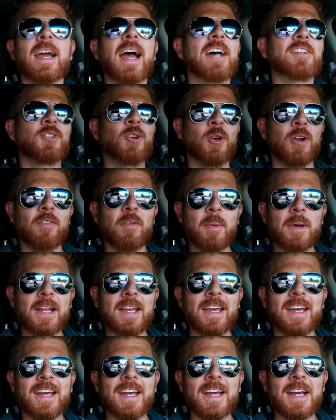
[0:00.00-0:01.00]
How's it going,
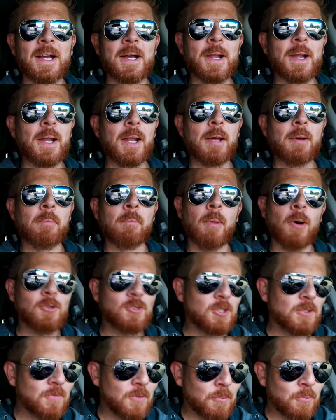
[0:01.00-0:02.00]
everybody?
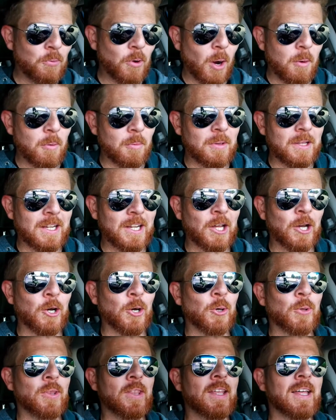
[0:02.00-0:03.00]
Most of you probably
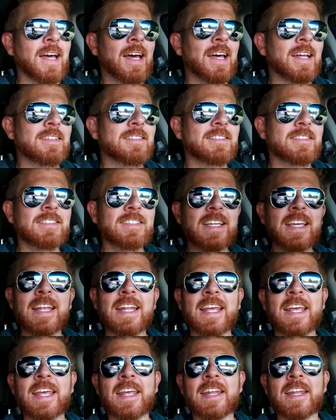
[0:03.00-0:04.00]
know that
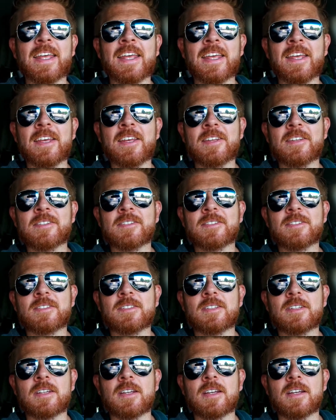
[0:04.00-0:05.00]
CNN
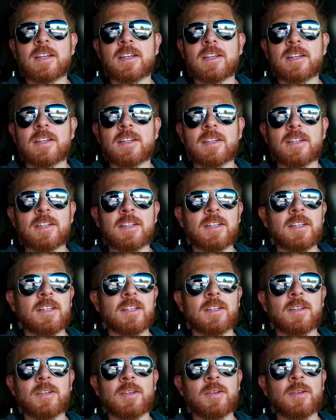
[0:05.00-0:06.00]
is
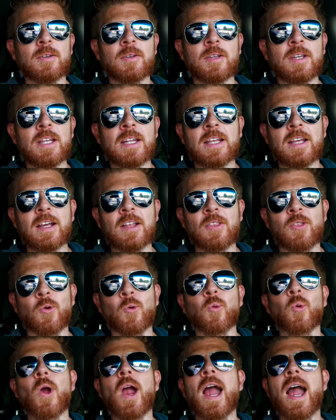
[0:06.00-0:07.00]
getting
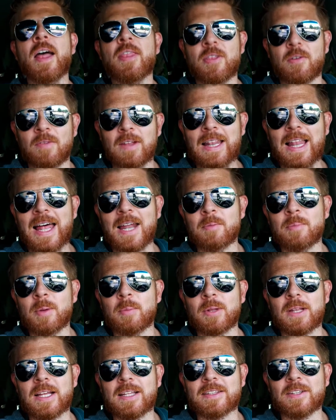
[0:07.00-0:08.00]
the wrath of a lot of
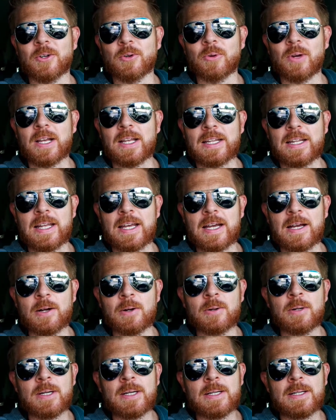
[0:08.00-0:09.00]
people out there right
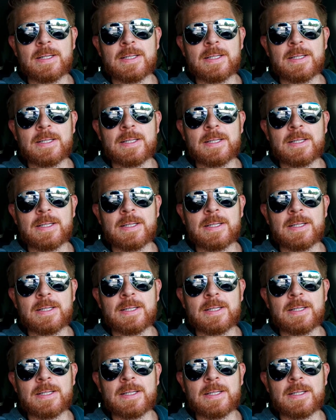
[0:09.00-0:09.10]
now.